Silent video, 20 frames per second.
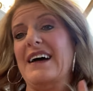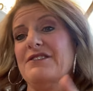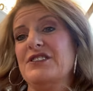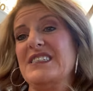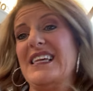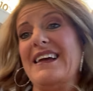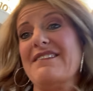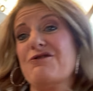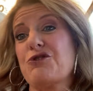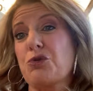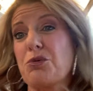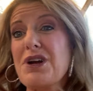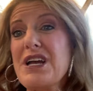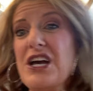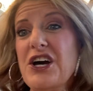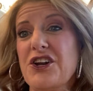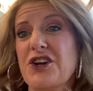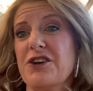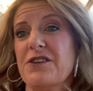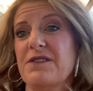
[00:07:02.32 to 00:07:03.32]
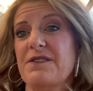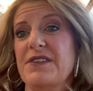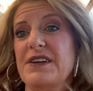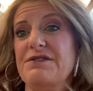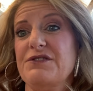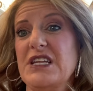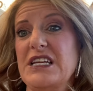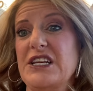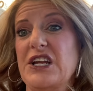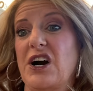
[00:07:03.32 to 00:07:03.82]
I've saved
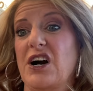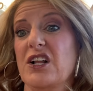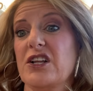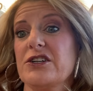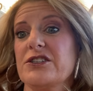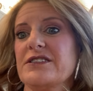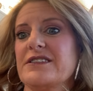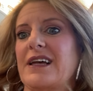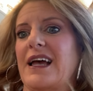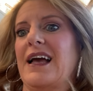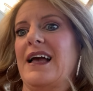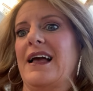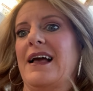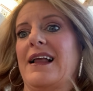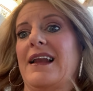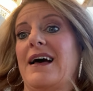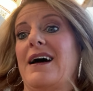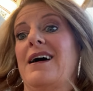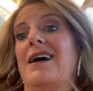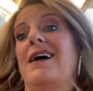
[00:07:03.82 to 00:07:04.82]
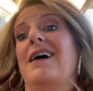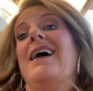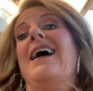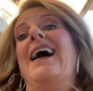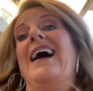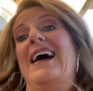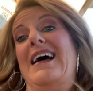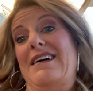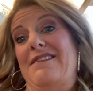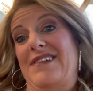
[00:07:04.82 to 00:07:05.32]
$350 and
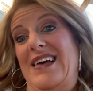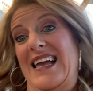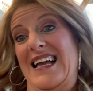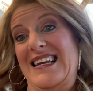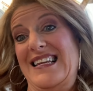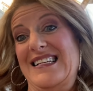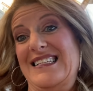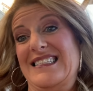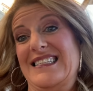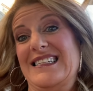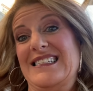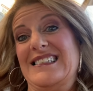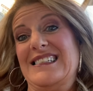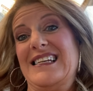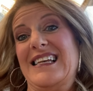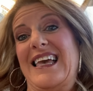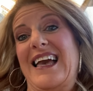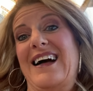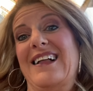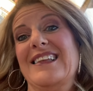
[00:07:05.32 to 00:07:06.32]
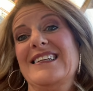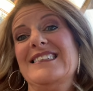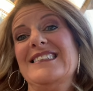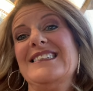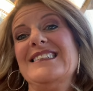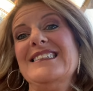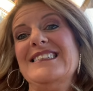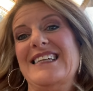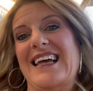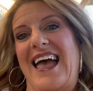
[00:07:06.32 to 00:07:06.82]
I have 80 cents a gallon
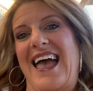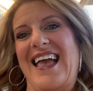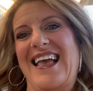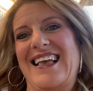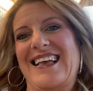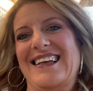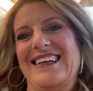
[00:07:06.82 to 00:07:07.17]
today.